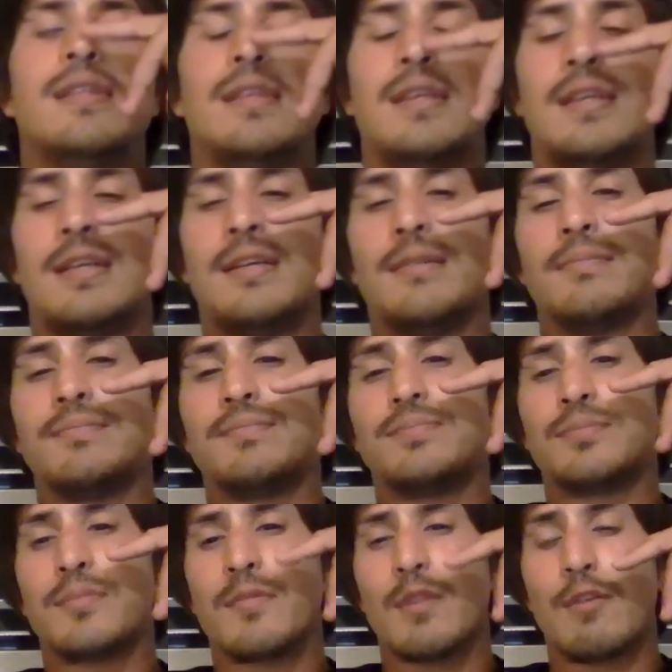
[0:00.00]
the
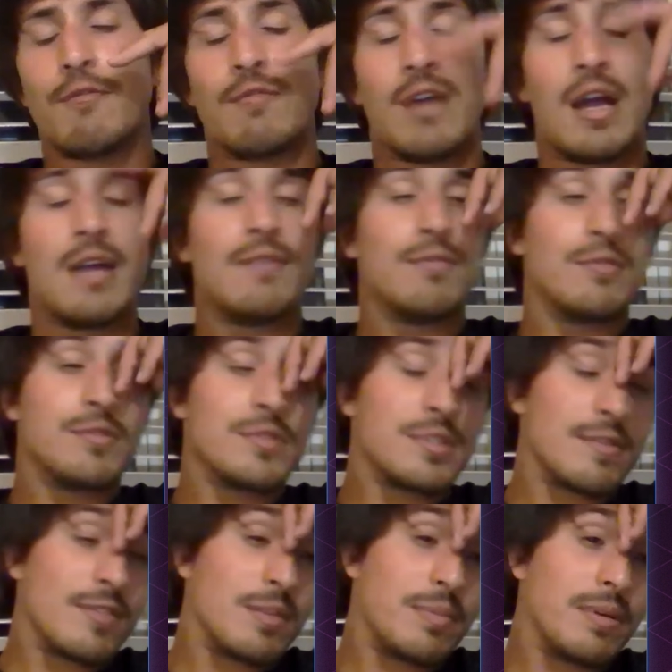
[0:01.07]
rivals
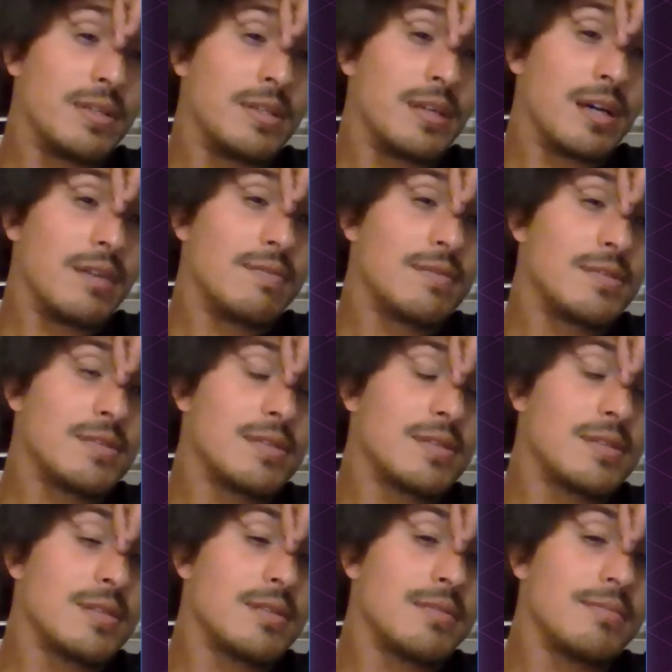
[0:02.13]
of the
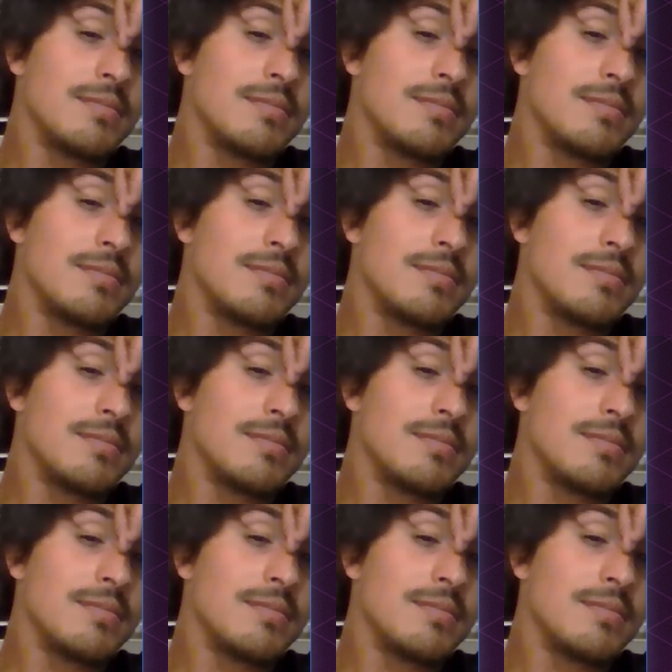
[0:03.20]
Pandavas.